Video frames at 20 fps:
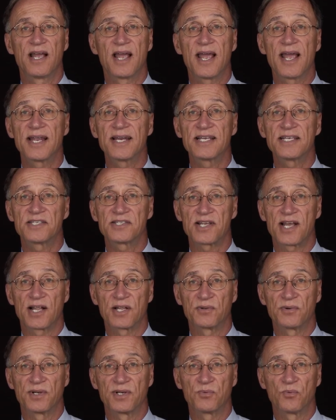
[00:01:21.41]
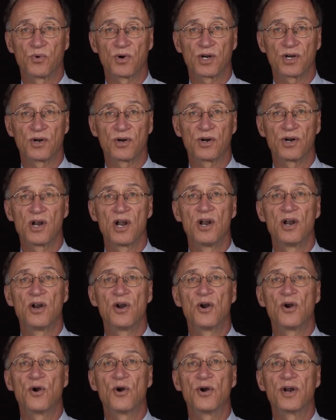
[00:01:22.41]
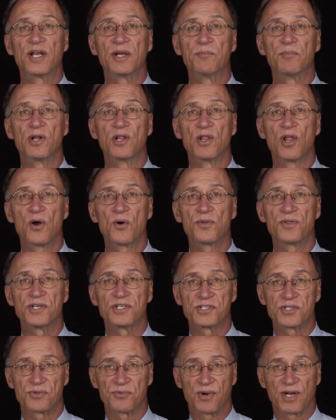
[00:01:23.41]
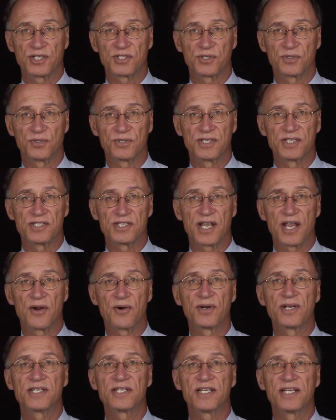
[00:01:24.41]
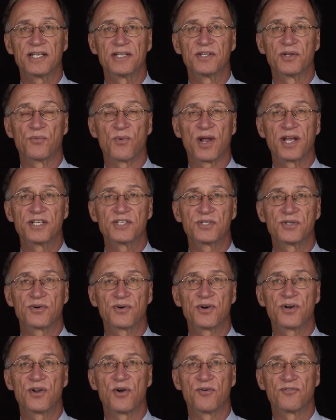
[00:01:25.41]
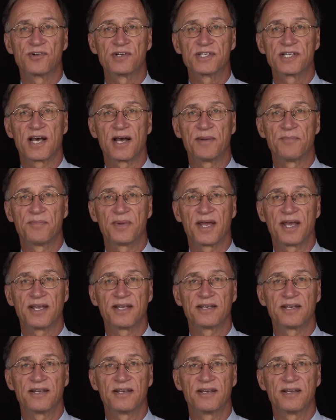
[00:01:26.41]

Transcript: Any salaried worker earning below this threshold is guaranteed the right to earn overtime pay.